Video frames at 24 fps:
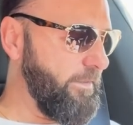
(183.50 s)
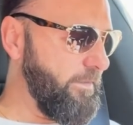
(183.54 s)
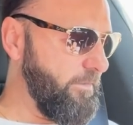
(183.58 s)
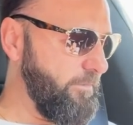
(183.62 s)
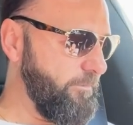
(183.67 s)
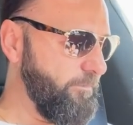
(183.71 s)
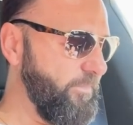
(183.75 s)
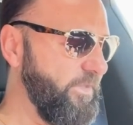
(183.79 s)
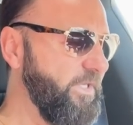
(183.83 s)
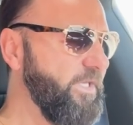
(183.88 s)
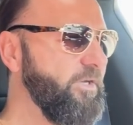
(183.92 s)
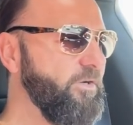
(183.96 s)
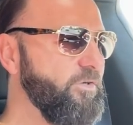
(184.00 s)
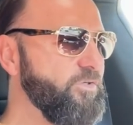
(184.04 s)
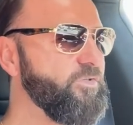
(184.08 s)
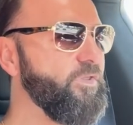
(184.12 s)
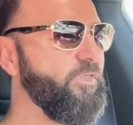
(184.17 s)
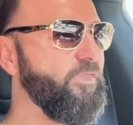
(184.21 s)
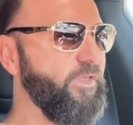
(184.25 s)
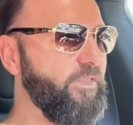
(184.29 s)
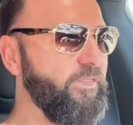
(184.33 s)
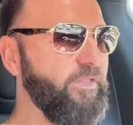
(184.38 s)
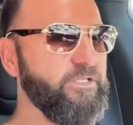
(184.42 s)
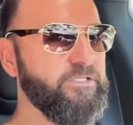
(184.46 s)
um, here's the
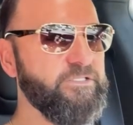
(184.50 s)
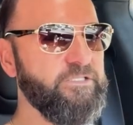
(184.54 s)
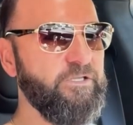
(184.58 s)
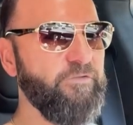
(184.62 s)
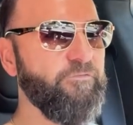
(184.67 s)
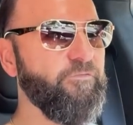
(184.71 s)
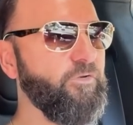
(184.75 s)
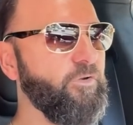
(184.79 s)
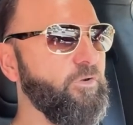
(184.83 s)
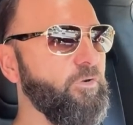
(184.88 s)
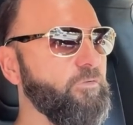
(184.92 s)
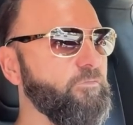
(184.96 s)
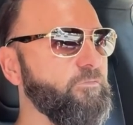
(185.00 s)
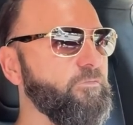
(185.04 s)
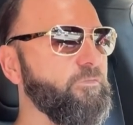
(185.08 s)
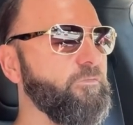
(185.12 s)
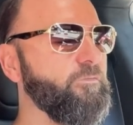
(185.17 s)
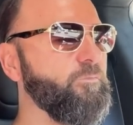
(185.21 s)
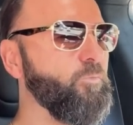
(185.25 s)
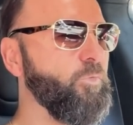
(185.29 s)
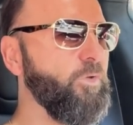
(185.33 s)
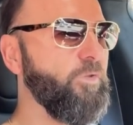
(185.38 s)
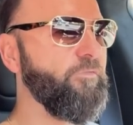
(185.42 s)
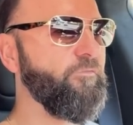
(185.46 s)
thing that's difficult
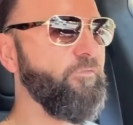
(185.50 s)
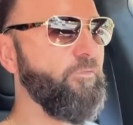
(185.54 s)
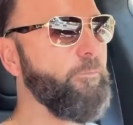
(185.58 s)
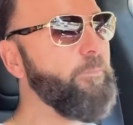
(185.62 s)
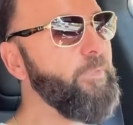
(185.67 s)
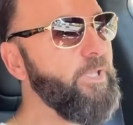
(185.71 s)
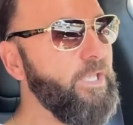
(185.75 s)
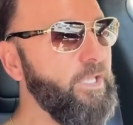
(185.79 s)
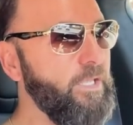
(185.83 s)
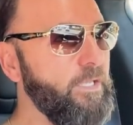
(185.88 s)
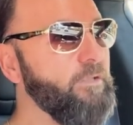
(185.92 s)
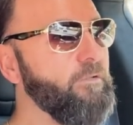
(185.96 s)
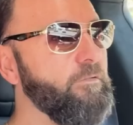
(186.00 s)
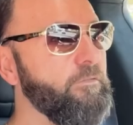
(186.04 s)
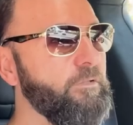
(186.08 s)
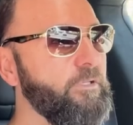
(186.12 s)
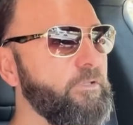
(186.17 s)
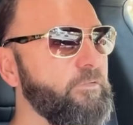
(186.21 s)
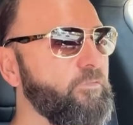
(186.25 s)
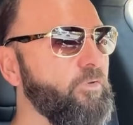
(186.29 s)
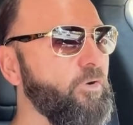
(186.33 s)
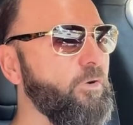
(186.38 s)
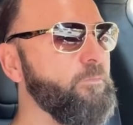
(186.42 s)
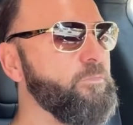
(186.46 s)
with for me
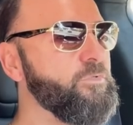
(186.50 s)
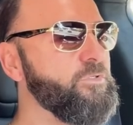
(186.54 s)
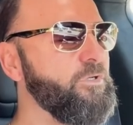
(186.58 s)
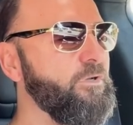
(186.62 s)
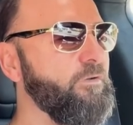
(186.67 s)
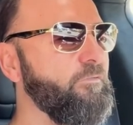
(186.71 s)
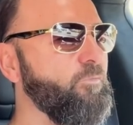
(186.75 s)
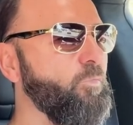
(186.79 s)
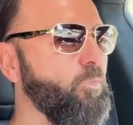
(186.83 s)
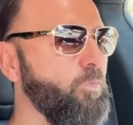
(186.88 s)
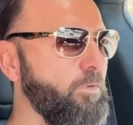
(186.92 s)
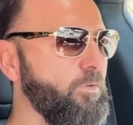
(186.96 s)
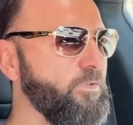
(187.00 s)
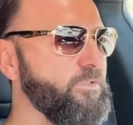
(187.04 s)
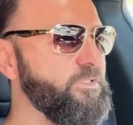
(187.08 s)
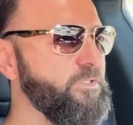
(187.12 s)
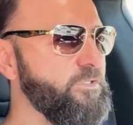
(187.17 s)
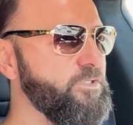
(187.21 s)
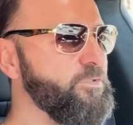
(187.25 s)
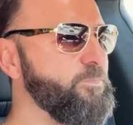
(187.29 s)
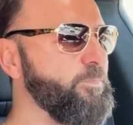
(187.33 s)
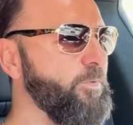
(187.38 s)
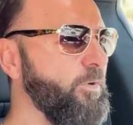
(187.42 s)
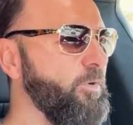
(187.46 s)
in terms of World
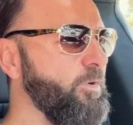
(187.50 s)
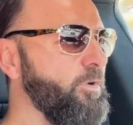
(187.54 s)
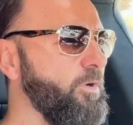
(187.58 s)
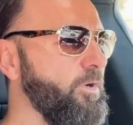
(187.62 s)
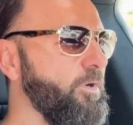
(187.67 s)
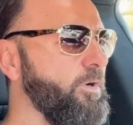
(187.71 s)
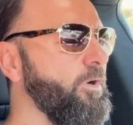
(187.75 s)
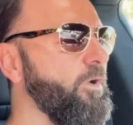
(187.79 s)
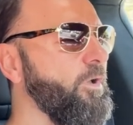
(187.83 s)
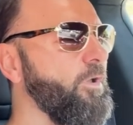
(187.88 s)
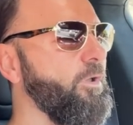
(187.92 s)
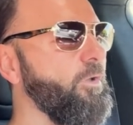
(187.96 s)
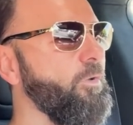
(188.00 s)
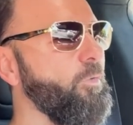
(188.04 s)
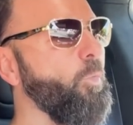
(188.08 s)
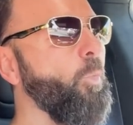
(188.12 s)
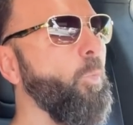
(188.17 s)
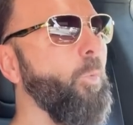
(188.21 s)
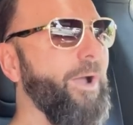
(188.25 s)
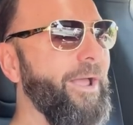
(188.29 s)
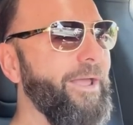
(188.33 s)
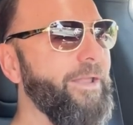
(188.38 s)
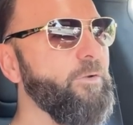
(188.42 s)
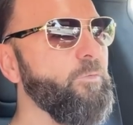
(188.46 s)
Series of Poker
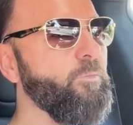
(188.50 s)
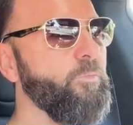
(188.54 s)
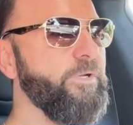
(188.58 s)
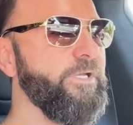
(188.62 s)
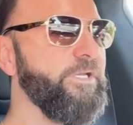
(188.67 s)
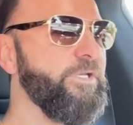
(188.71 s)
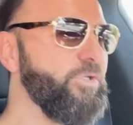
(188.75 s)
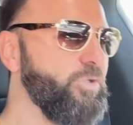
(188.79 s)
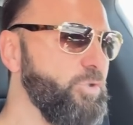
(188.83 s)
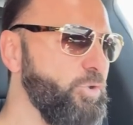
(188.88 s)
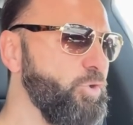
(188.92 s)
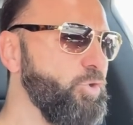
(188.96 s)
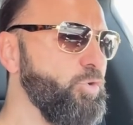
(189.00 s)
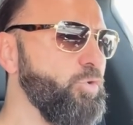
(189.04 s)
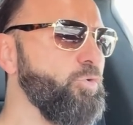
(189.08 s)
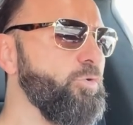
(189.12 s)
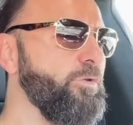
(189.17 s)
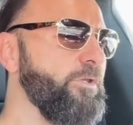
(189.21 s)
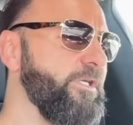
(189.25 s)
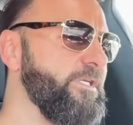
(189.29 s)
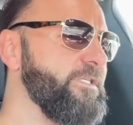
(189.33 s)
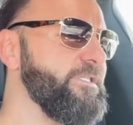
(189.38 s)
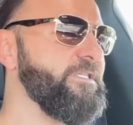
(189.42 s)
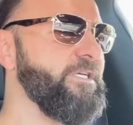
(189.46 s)
when we do
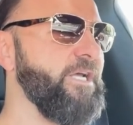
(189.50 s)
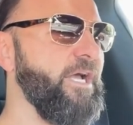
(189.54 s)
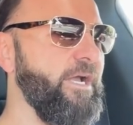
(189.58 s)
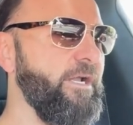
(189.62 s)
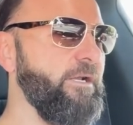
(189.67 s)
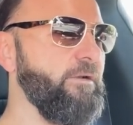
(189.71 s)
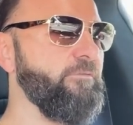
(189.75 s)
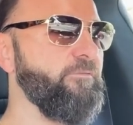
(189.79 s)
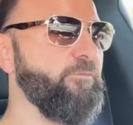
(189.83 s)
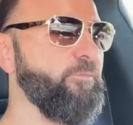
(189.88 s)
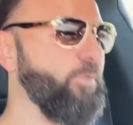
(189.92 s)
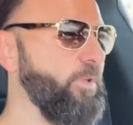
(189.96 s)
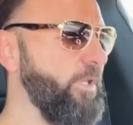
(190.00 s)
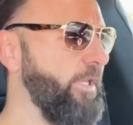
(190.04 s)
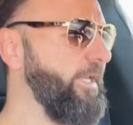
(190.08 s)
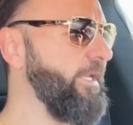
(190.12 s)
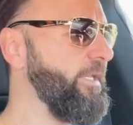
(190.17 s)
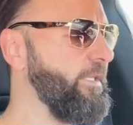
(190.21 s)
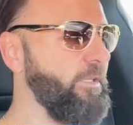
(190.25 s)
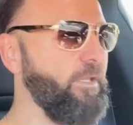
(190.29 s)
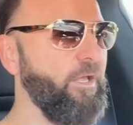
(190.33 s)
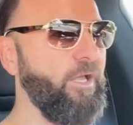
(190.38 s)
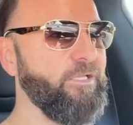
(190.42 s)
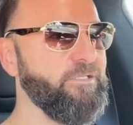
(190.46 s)
this kind of
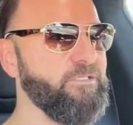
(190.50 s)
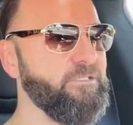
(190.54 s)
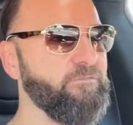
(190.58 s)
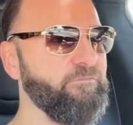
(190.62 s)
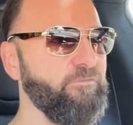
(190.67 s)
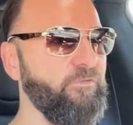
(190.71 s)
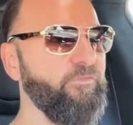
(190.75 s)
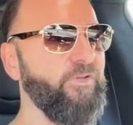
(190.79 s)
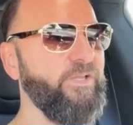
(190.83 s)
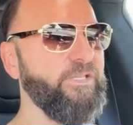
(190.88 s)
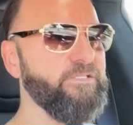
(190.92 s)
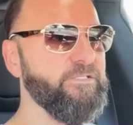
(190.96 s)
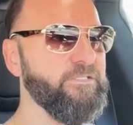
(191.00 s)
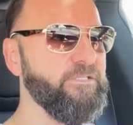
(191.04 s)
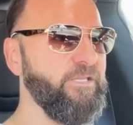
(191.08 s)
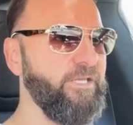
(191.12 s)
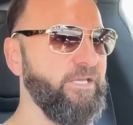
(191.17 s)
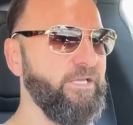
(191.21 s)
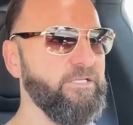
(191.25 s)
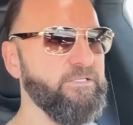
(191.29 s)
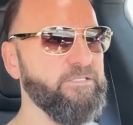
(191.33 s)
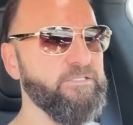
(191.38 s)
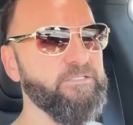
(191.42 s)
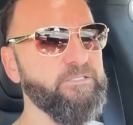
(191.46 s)
playing lots of events
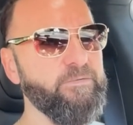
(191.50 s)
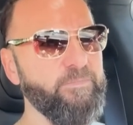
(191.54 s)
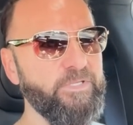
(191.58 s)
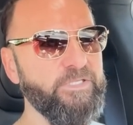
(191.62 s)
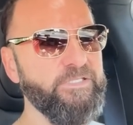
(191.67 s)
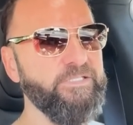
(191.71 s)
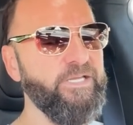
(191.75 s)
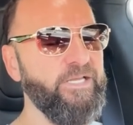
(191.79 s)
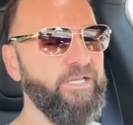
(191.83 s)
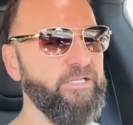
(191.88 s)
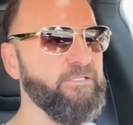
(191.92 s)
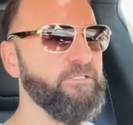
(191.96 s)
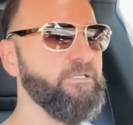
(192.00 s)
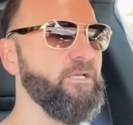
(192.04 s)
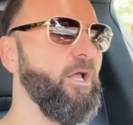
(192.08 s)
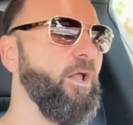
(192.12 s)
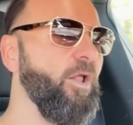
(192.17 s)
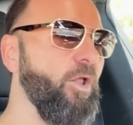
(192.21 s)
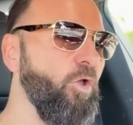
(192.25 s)
things and some of the tens.